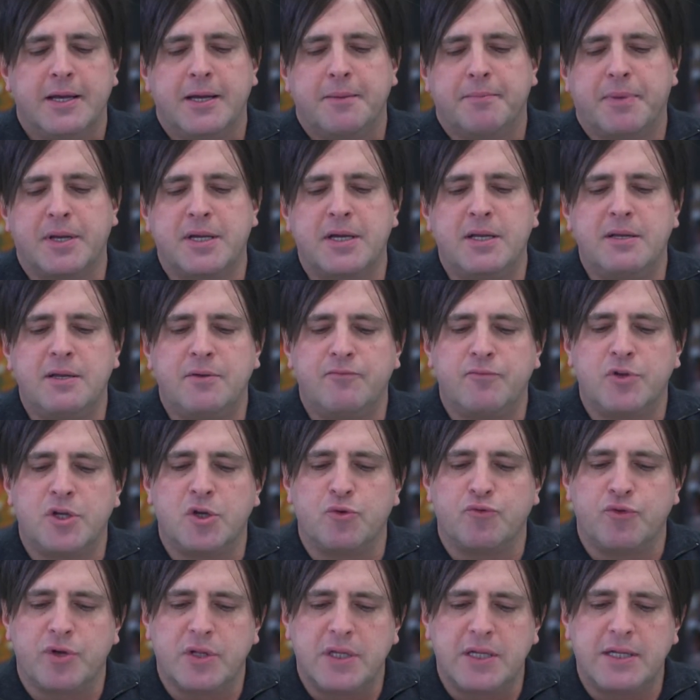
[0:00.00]
But you
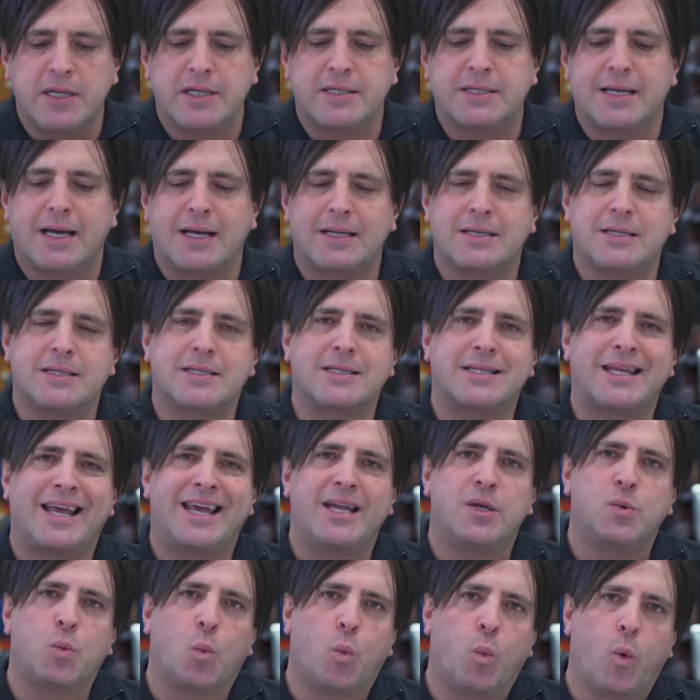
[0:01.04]
really need to
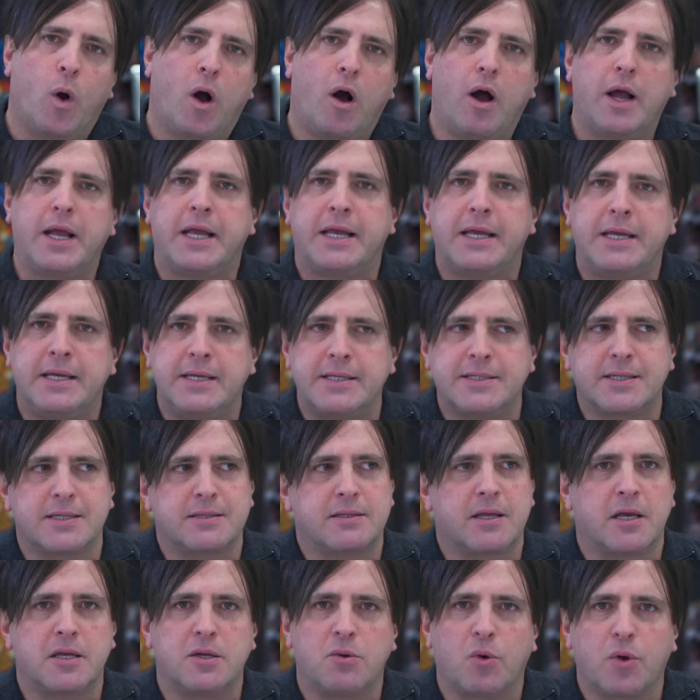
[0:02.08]
understand, why is it
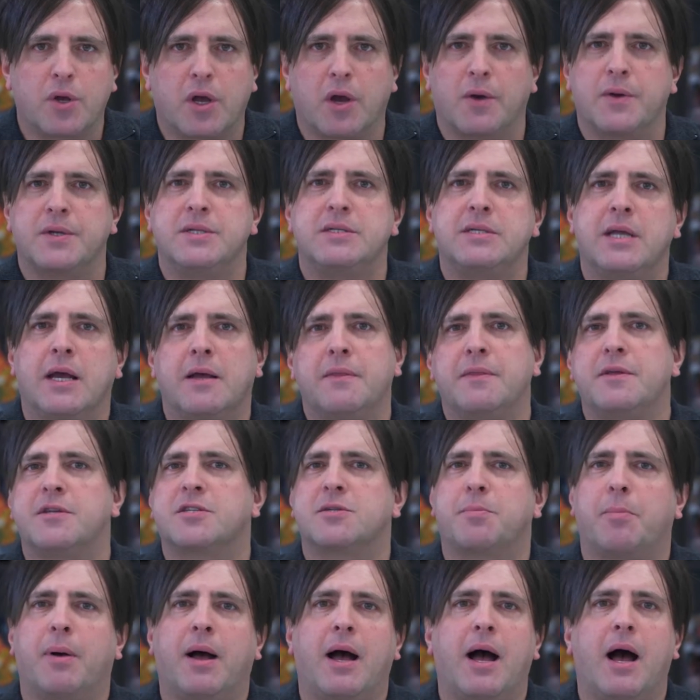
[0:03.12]
that you're going down
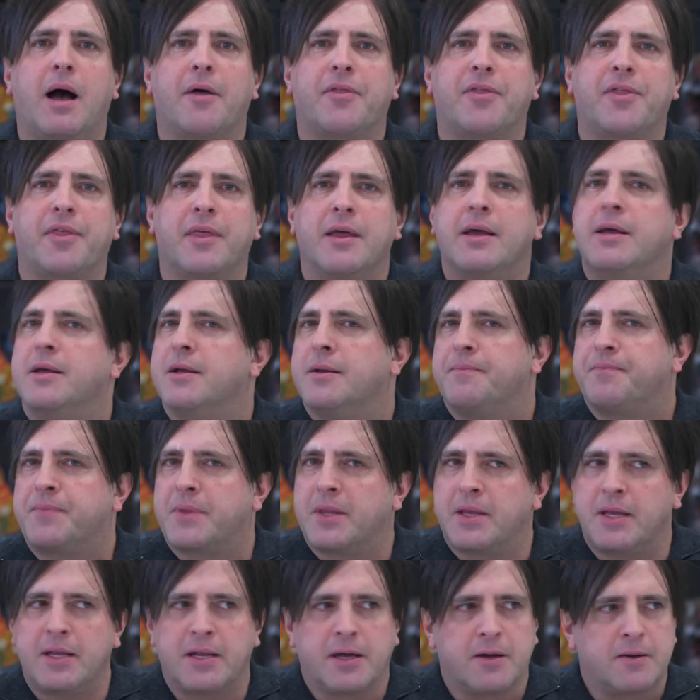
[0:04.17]
this path,
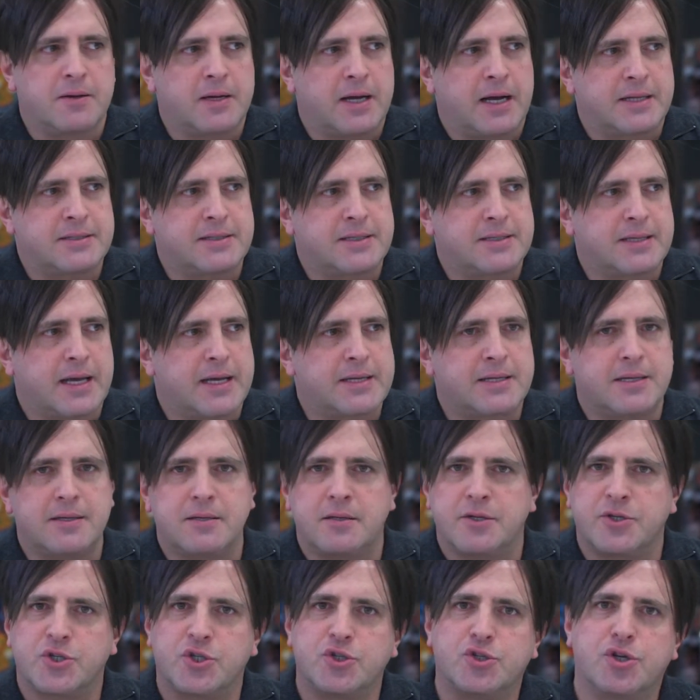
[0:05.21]
undertaking
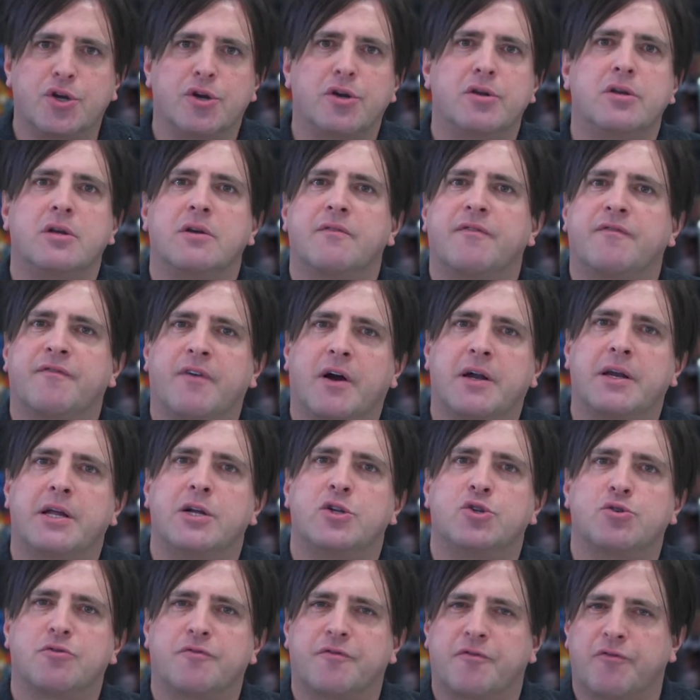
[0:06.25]
this journey of
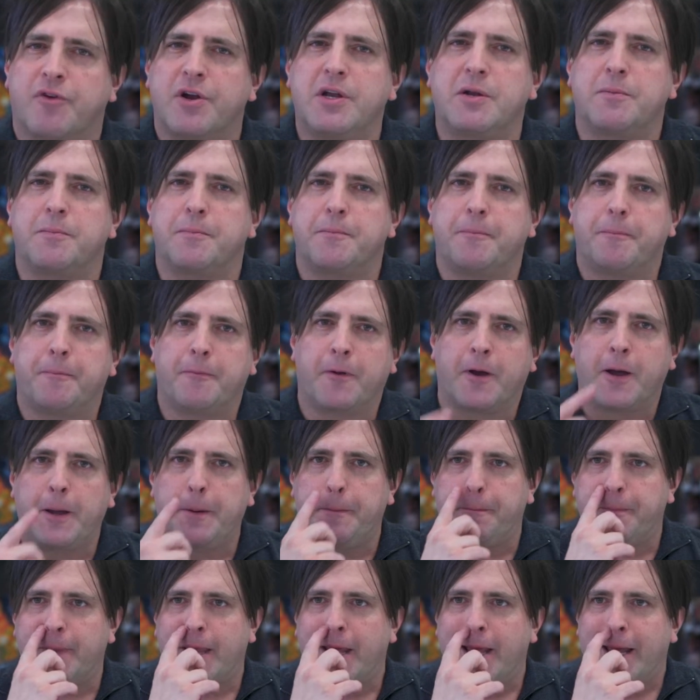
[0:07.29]
financial freedom, right?
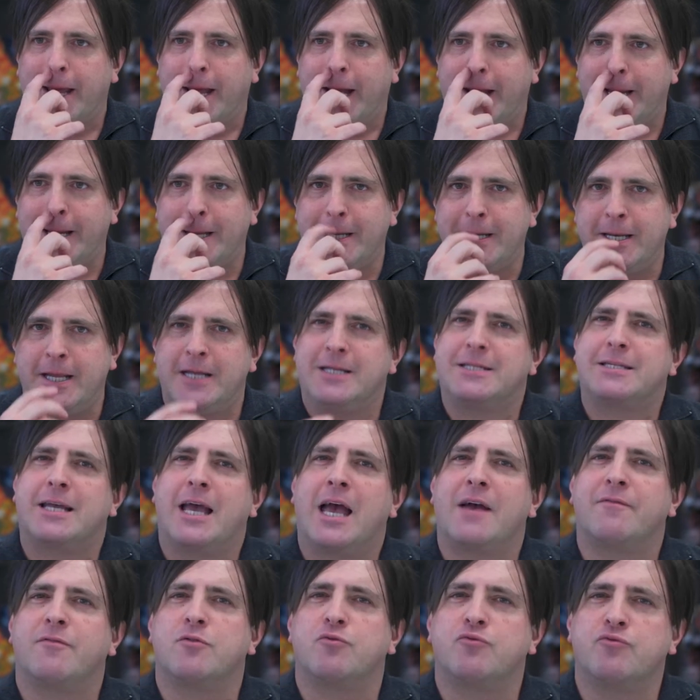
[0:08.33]
You need to
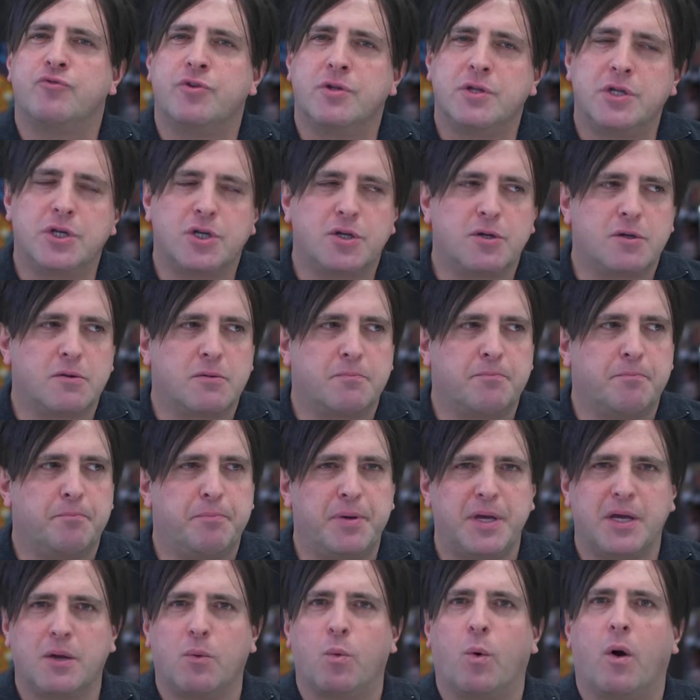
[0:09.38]
have a really
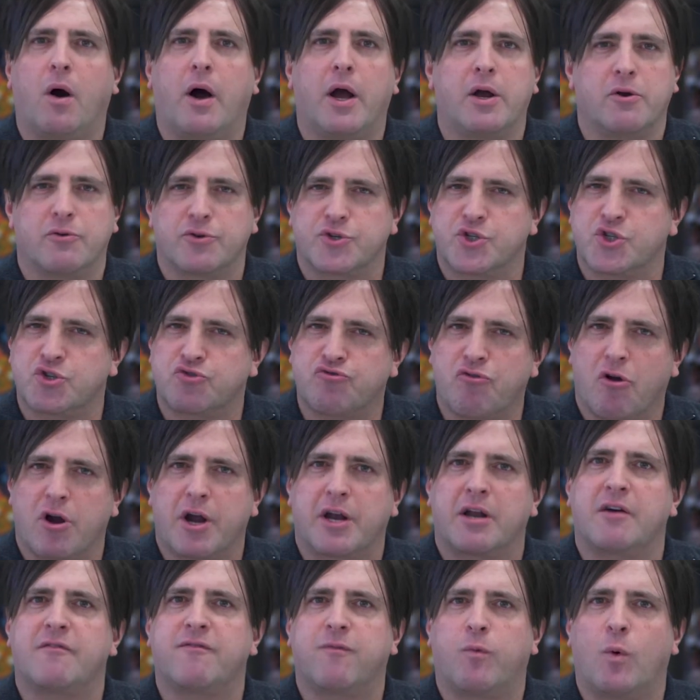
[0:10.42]
big why, or a strong
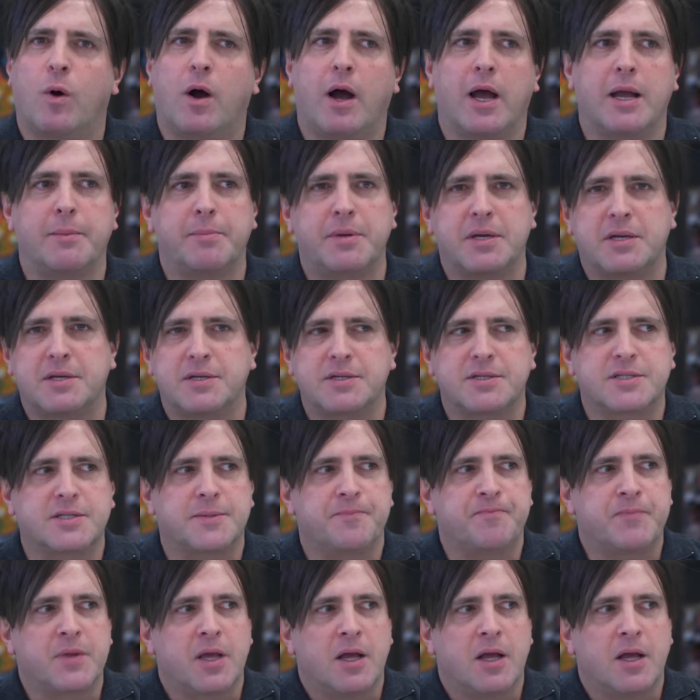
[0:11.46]
enough why, because